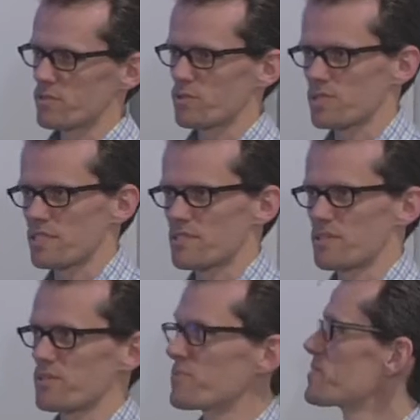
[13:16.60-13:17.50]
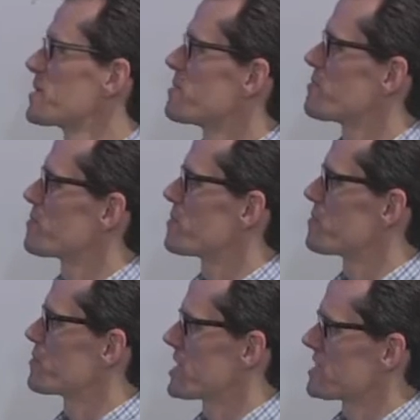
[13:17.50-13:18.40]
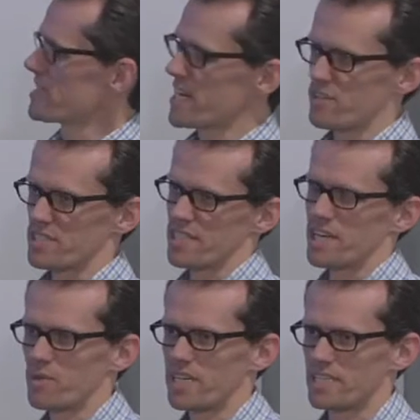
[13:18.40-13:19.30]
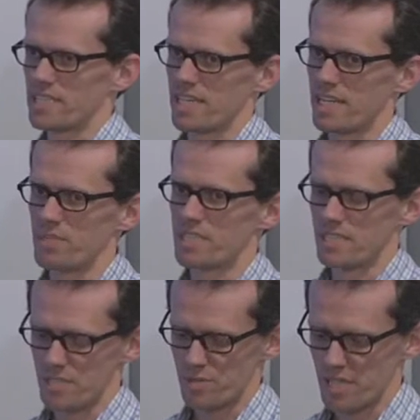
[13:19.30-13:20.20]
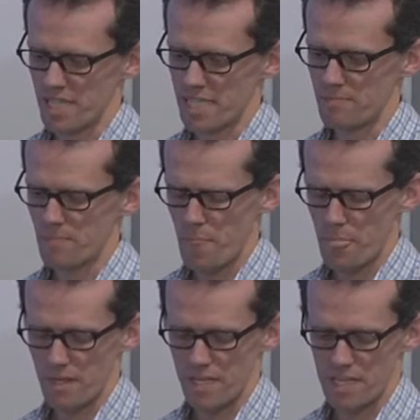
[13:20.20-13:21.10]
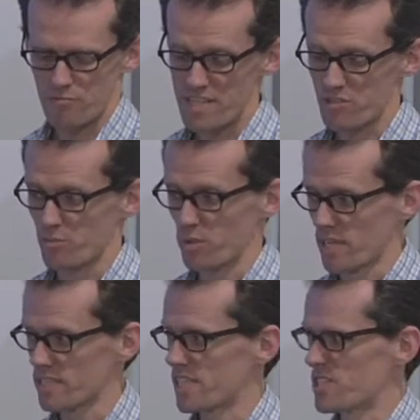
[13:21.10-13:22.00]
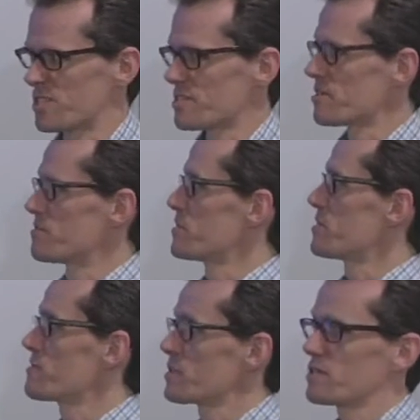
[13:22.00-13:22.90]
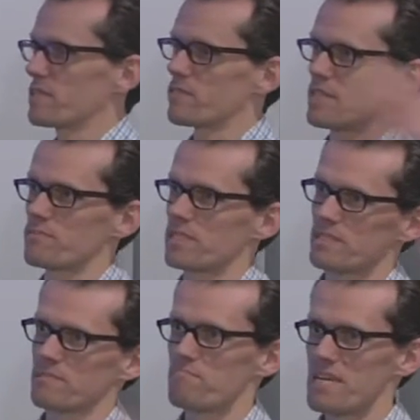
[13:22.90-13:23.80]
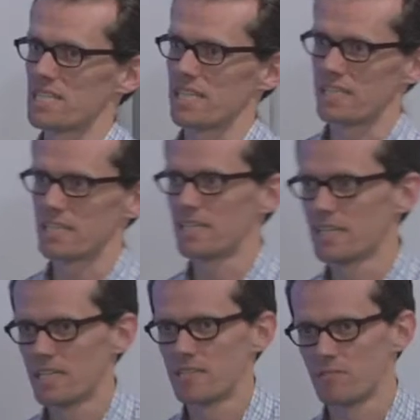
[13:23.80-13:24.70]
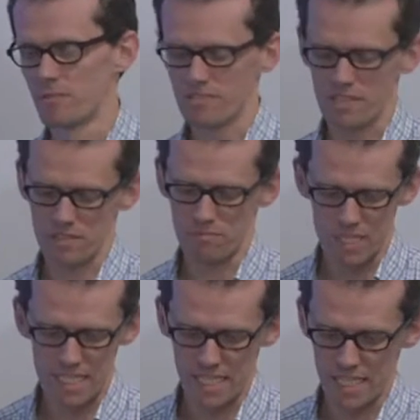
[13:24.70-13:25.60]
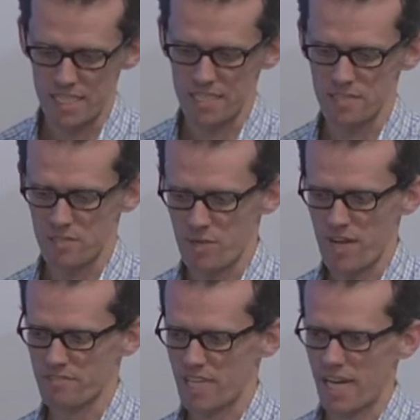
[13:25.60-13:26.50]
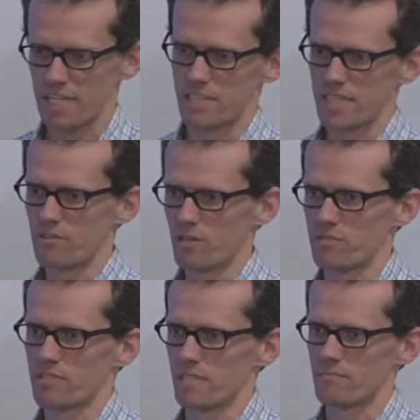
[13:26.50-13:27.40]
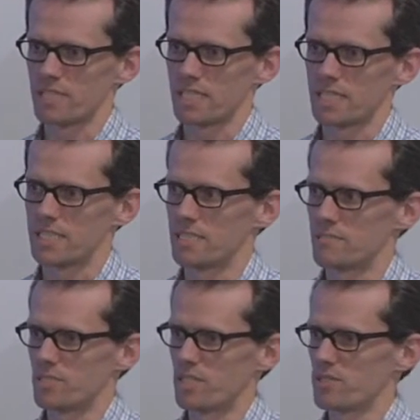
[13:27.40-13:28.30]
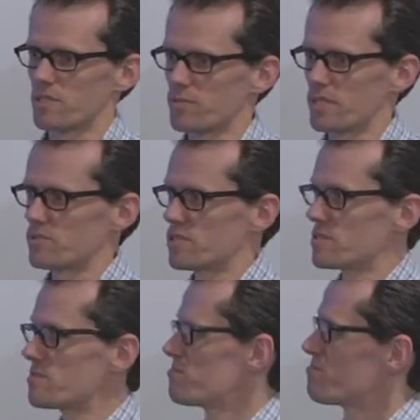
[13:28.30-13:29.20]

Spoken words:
of course, is that presenting the errors in that way is they're limited to a renderable location. So if you're looking for something that's missing from the file completely, then you have to hang the error off something, and the usual approach is,